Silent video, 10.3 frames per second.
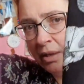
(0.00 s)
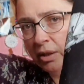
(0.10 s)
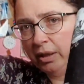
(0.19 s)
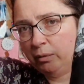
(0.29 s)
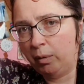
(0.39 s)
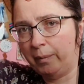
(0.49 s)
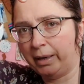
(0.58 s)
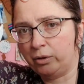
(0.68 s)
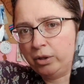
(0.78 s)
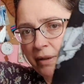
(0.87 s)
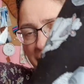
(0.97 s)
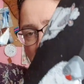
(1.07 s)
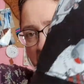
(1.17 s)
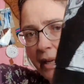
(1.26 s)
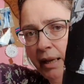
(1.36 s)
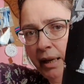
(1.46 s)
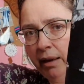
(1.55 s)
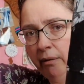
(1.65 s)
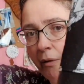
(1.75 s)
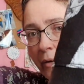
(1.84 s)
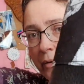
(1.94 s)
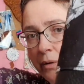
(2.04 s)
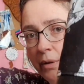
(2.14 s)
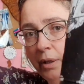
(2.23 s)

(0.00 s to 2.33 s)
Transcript: so this one might just have to stay here, or